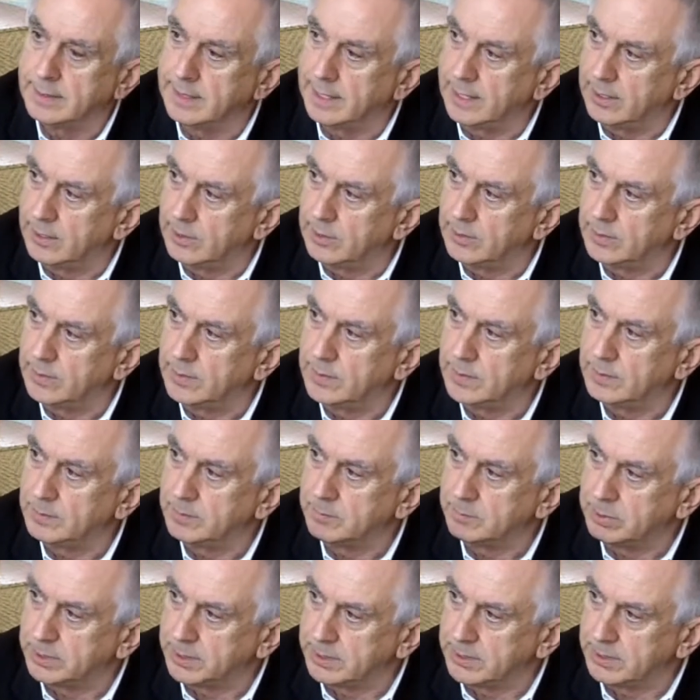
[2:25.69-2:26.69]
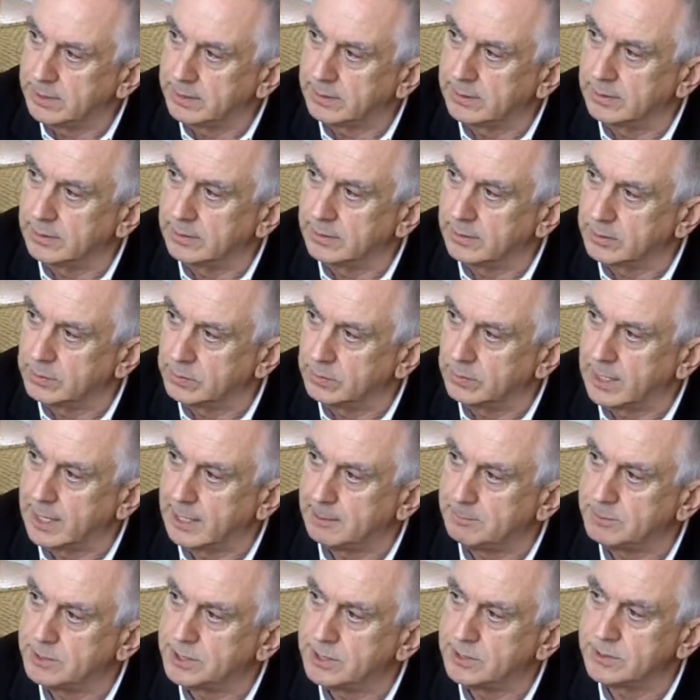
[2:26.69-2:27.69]
their particular
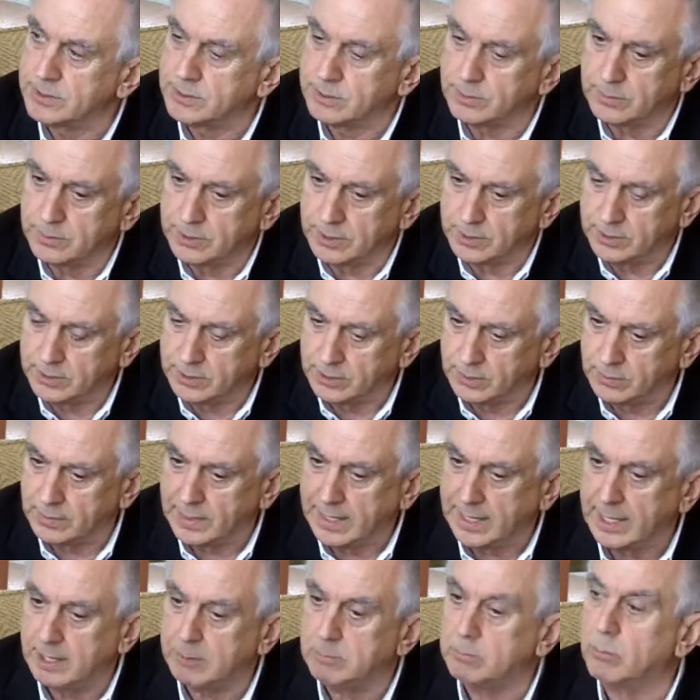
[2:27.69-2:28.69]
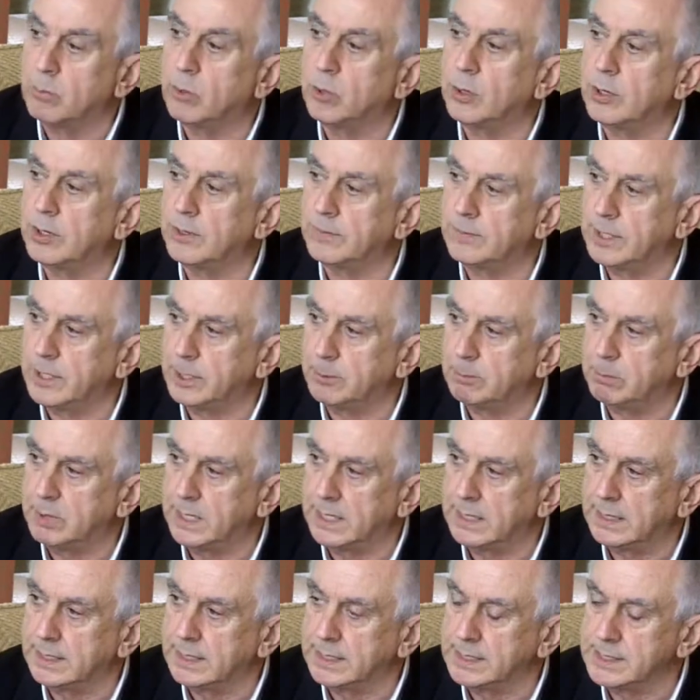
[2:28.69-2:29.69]
crops so that you had more of an
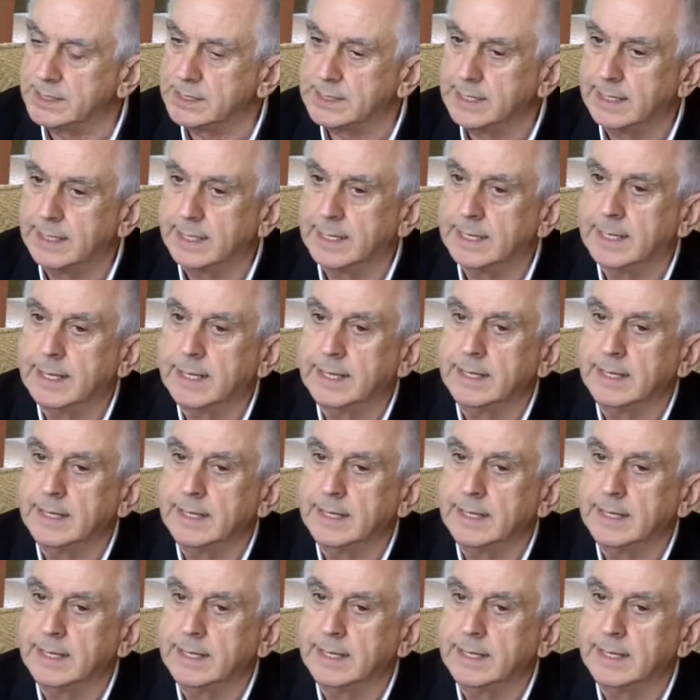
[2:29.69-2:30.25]
abundance.